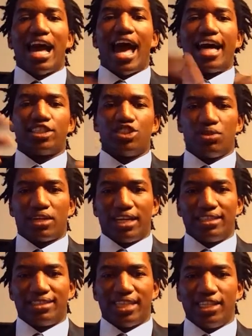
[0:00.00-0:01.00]
As you
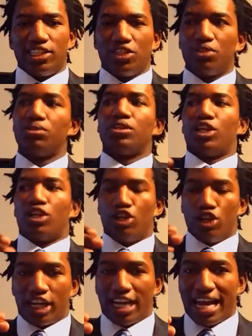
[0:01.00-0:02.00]
continue
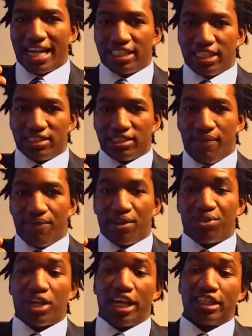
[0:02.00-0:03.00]
looking at the
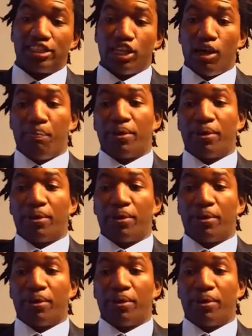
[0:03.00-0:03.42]
different things,